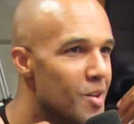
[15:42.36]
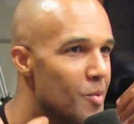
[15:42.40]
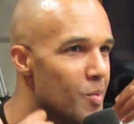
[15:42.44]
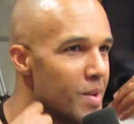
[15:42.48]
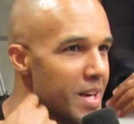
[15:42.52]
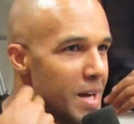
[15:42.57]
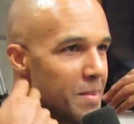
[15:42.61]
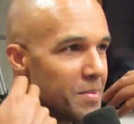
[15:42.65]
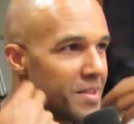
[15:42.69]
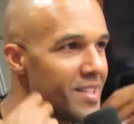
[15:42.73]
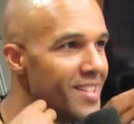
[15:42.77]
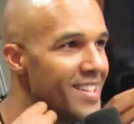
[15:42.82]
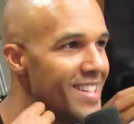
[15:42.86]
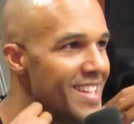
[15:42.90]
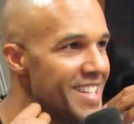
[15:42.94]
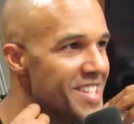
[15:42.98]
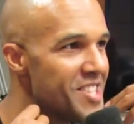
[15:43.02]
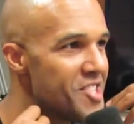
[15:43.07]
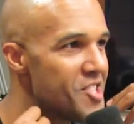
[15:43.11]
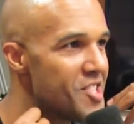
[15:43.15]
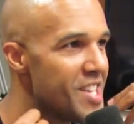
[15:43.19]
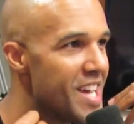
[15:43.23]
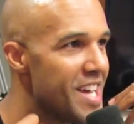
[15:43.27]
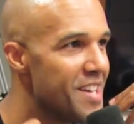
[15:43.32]
when I'm clean
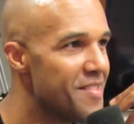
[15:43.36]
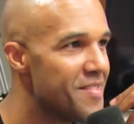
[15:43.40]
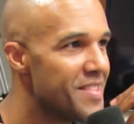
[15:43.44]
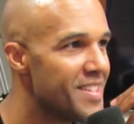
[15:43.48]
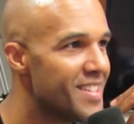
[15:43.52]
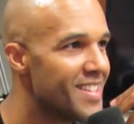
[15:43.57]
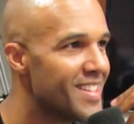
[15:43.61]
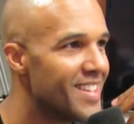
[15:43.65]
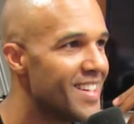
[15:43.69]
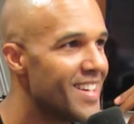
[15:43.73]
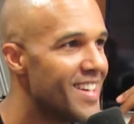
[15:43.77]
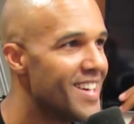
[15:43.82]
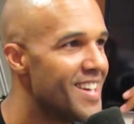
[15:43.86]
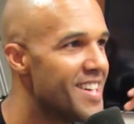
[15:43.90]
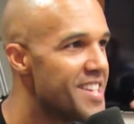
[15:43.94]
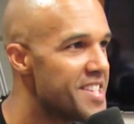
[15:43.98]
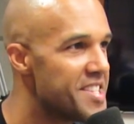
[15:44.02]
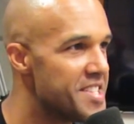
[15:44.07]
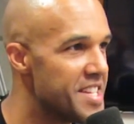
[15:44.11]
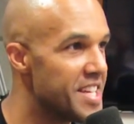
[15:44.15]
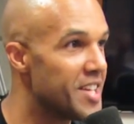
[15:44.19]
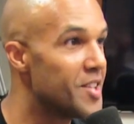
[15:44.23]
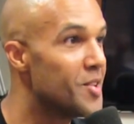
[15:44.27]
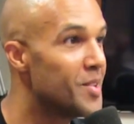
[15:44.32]
shaven,
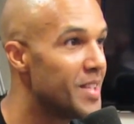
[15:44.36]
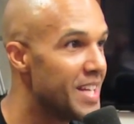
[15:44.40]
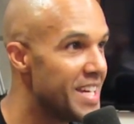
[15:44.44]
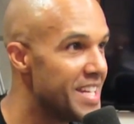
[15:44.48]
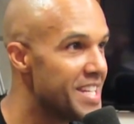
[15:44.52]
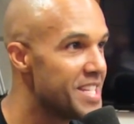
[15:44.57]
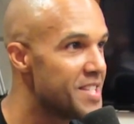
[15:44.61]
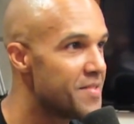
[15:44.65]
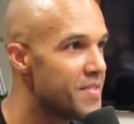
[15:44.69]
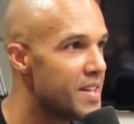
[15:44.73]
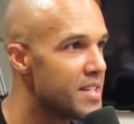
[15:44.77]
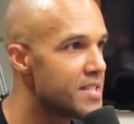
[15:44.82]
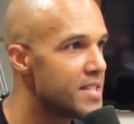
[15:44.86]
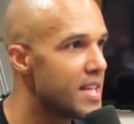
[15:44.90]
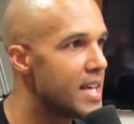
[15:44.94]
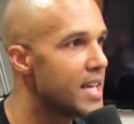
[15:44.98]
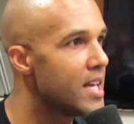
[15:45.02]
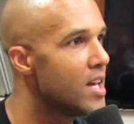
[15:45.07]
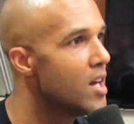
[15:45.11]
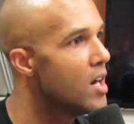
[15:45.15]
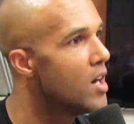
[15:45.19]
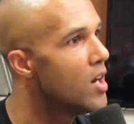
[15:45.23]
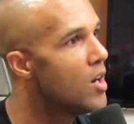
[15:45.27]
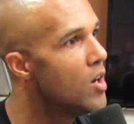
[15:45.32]
single ladies fans are like,
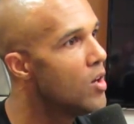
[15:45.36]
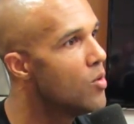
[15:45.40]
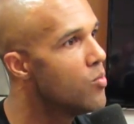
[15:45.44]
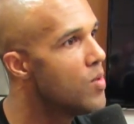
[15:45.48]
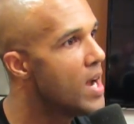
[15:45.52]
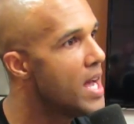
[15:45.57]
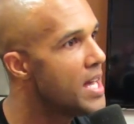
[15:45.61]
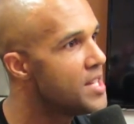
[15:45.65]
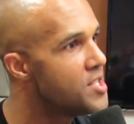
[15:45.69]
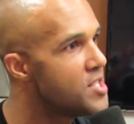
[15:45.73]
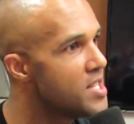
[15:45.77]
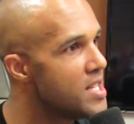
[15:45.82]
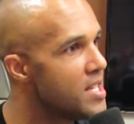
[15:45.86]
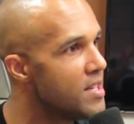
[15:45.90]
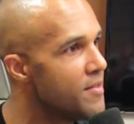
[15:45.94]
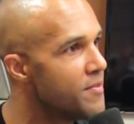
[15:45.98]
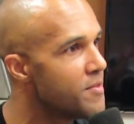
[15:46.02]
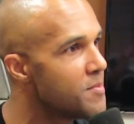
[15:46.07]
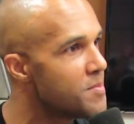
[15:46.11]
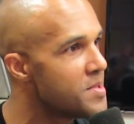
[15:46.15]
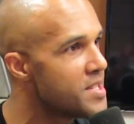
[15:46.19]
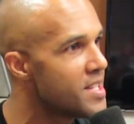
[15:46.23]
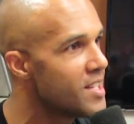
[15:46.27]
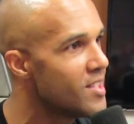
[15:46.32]
yo, Reggie
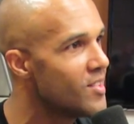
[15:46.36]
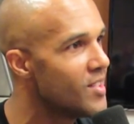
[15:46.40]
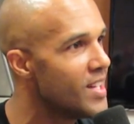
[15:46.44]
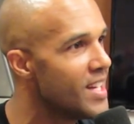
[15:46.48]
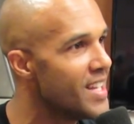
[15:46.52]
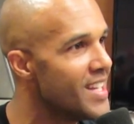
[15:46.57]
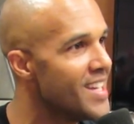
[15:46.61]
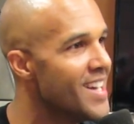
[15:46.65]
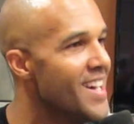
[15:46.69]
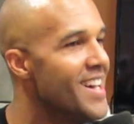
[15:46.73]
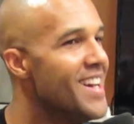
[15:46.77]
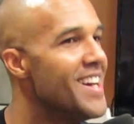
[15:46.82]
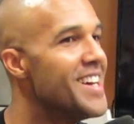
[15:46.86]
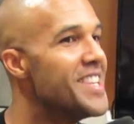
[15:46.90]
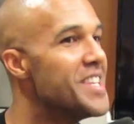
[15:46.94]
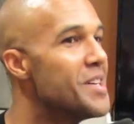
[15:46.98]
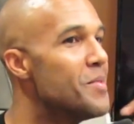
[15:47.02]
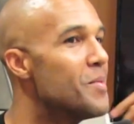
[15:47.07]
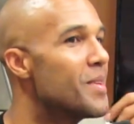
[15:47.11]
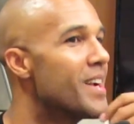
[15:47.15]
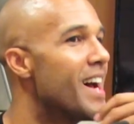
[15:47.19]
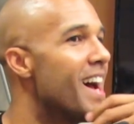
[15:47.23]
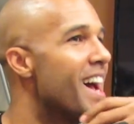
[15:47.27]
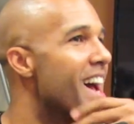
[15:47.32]
from Single Lady. And
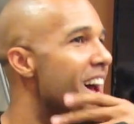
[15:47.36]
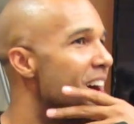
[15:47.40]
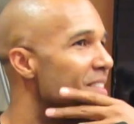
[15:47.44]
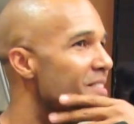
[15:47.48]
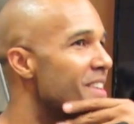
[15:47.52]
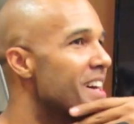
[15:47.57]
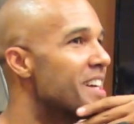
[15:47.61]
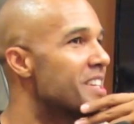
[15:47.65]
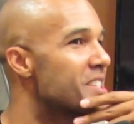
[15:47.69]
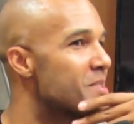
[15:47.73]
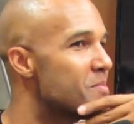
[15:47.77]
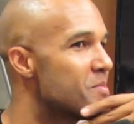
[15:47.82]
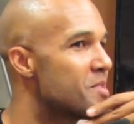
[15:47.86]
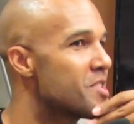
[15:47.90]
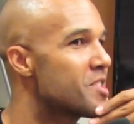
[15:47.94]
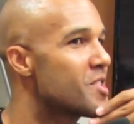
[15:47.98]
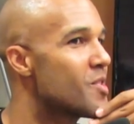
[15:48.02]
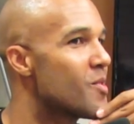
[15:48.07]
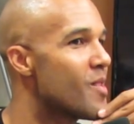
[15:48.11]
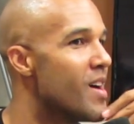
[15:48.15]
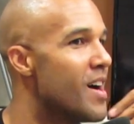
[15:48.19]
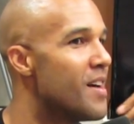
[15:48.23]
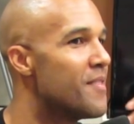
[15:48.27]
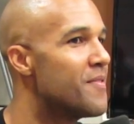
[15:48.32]
then when I have like some
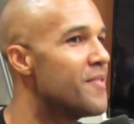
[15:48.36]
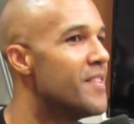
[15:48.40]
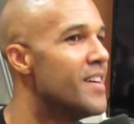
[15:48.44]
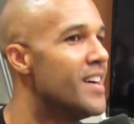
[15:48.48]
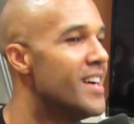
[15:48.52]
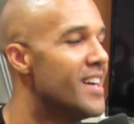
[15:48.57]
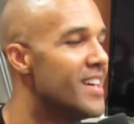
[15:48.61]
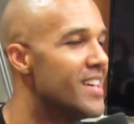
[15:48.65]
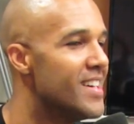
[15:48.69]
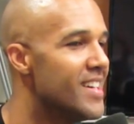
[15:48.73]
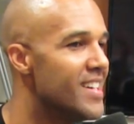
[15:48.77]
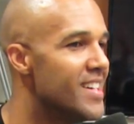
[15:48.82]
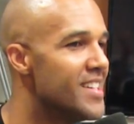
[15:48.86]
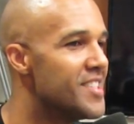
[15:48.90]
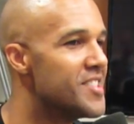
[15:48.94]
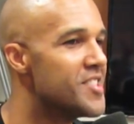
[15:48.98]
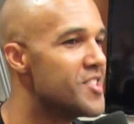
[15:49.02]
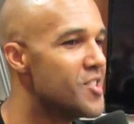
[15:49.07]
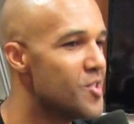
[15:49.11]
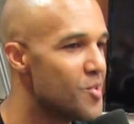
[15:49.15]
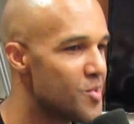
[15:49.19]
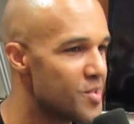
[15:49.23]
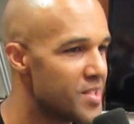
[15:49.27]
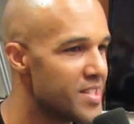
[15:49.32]
scruff, it's
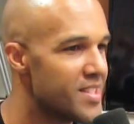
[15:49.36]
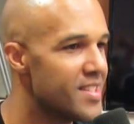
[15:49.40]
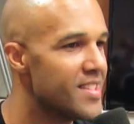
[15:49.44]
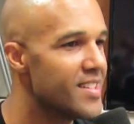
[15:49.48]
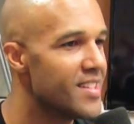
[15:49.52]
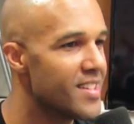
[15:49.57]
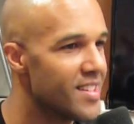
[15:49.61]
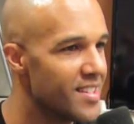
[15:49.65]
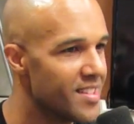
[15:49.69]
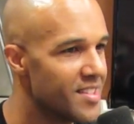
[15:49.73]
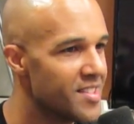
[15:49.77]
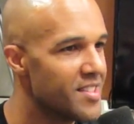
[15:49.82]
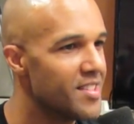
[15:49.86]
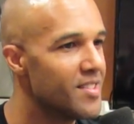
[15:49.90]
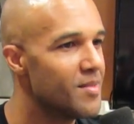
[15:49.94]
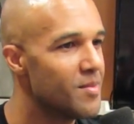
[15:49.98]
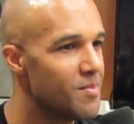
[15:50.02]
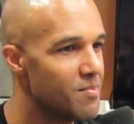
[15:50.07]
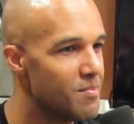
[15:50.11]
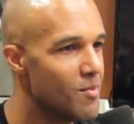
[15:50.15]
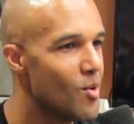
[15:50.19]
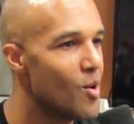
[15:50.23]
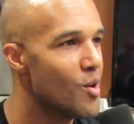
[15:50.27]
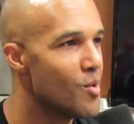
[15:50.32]
usually the
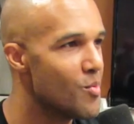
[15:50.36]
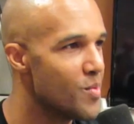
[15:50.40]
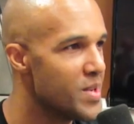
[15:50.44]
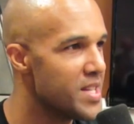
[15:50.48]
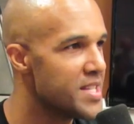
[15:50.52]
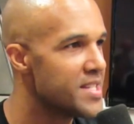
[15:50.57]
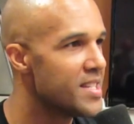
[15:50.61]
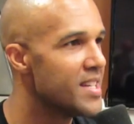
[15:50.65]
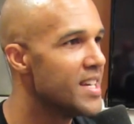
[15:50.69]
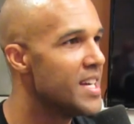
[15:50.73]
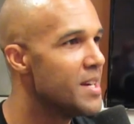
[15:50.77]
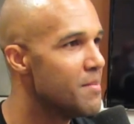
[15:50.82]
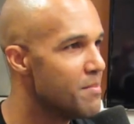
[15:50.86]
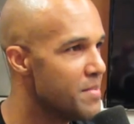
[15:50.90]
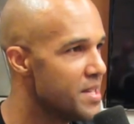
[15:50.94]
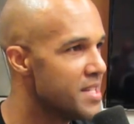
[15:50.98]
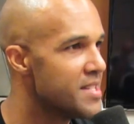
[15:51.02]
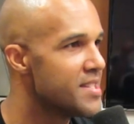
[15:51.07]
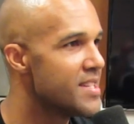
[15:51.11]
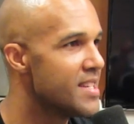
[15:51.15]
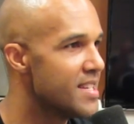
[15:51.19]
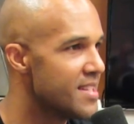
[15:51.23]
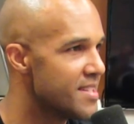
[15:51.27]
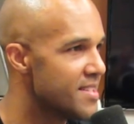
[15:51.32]
more recent
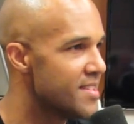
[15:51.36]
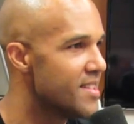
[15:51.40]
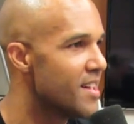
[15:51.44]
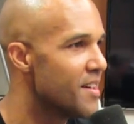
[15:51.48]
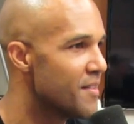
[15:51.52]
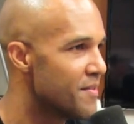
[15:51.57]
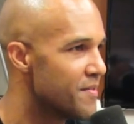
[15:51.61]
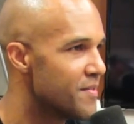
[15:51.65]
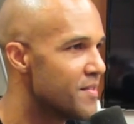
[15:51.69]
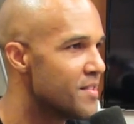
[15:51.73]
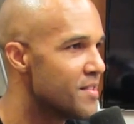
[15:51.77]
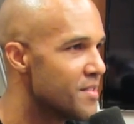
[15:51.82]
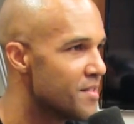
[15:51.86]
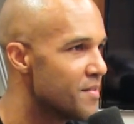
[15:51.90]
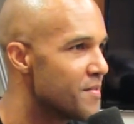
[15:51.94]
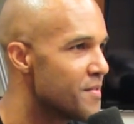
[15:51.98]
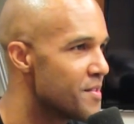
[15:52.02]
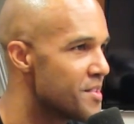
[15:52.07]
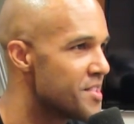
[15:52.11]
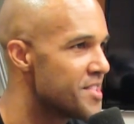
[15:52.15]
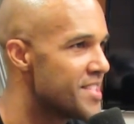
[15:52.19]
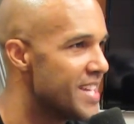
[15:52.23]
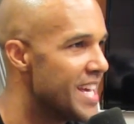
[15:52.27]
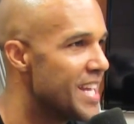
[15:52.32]
NBC stuff
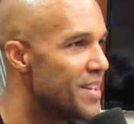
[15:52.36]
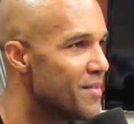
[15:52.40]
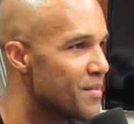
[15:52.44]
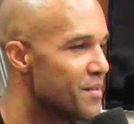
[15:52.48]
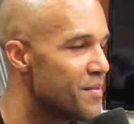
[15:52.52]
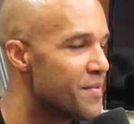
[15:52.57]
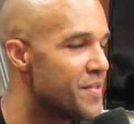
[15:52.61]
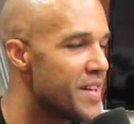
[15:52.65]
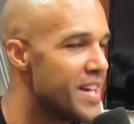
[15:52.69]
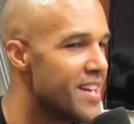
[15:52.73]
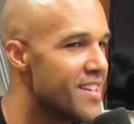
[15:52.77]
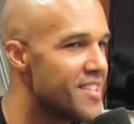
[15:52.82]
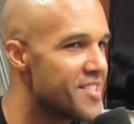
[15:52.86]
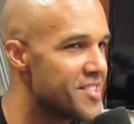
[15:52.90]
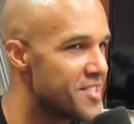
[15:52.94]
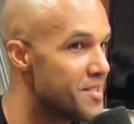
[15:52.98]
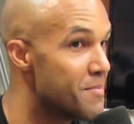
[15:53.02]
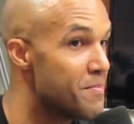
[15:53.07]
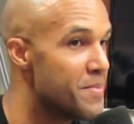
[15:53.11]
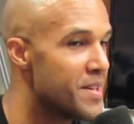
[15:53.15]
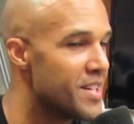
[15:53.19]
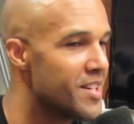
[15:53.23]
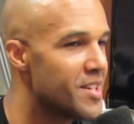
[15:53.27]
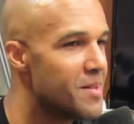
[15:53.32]
for State of Affairs,
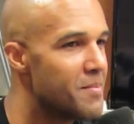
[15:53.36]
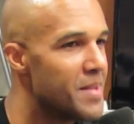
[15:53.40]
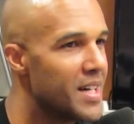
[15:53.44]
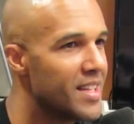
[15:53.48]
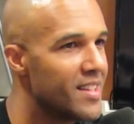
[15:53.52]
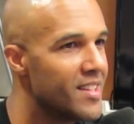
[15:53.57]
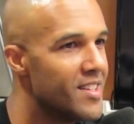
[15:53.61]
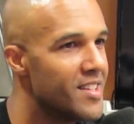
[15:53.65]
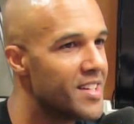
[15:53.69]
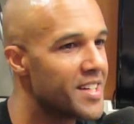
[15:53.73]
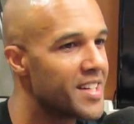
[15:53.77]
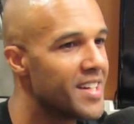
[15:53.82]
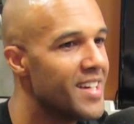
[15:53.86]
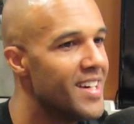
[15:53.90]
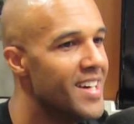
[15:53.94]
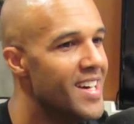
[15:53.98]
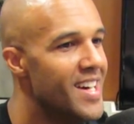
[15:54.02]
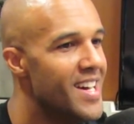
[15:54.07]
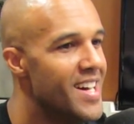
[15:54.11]
depending on my look.